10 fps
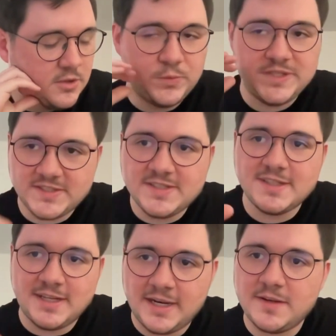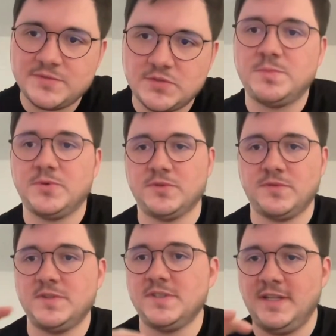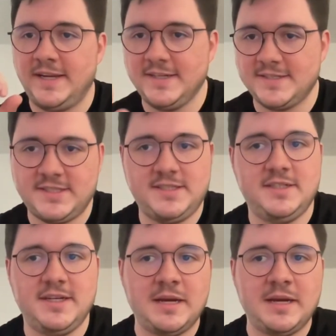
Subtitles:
we still have support for the legacy